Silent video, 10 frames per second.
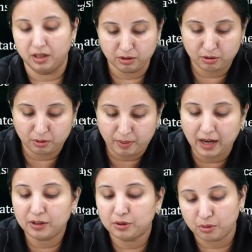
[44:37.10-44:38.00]

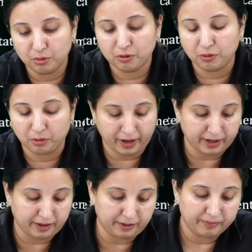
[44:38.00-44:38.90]
cobalt 2
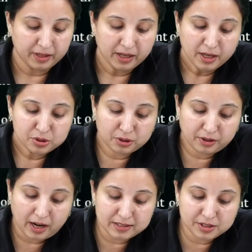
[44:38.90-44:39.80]
chloride. So
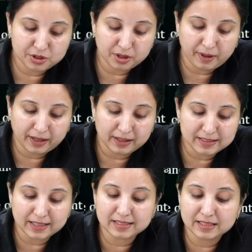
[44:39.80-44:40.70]
transition
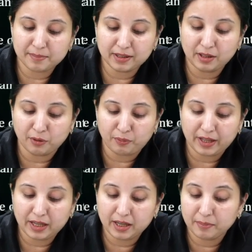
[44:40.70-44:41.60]
metals exhibit the
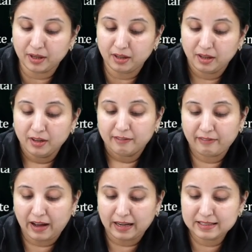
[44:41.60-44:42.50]
variable
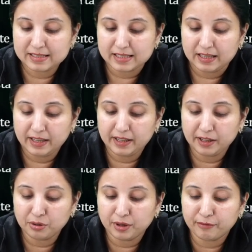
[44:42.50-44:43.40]
valency
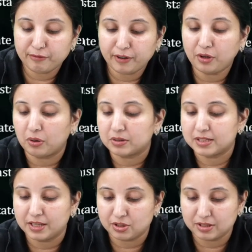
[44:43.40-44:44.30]
leading to different
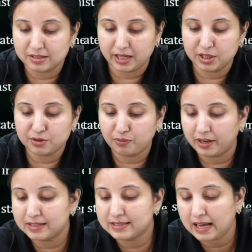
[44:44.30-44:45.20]
oxidation states. For
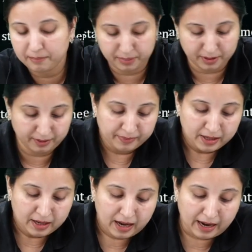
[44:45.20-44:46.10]
example,
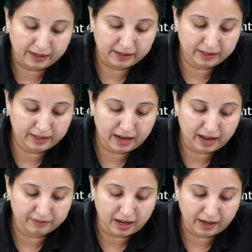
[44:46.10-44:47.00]
iron can
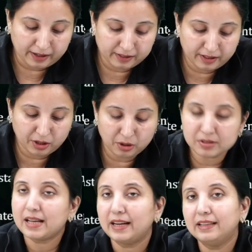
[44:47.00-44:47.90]
have the iron 3
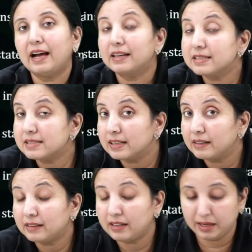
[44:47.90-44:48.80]
oxide, that is
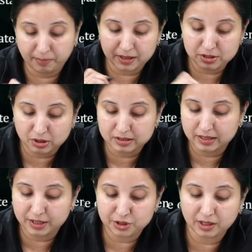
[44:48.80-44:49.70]
the 3 plus
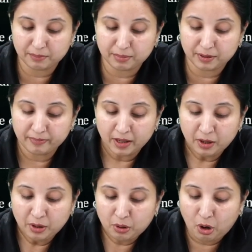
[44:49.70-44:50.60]
oxidation number,
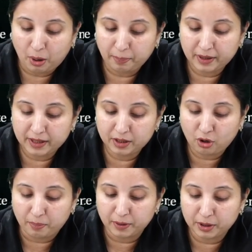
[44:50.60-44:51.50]
copper in
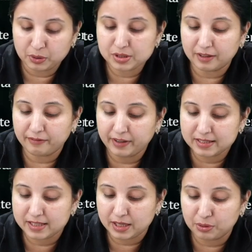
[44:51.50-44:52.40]
copper 2
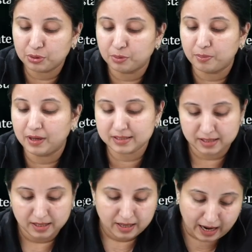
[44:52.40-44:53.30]
sulfate Cu2
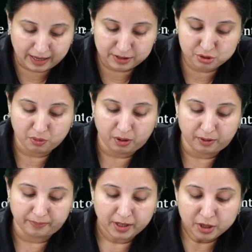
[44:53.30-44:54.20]
plus, and so
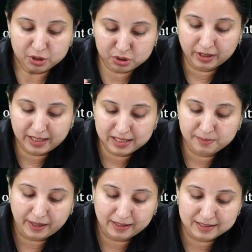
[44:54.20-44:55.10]
on. So these
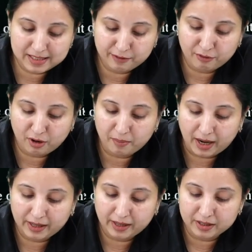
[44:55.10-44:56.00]
metals can form
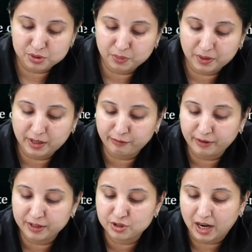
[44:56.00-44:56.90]
ions with
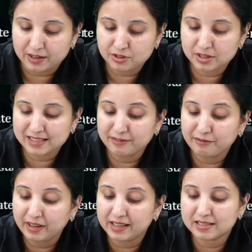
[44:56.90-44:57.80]
different charges in
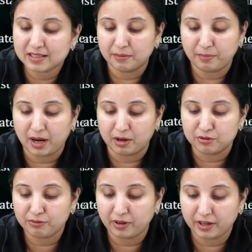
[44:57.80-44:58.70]
various compounds.
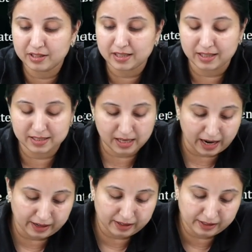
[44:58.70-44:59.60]
For instance,
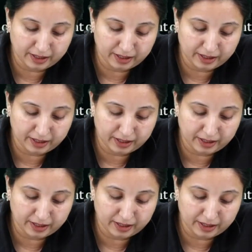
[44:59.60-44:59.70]
iron can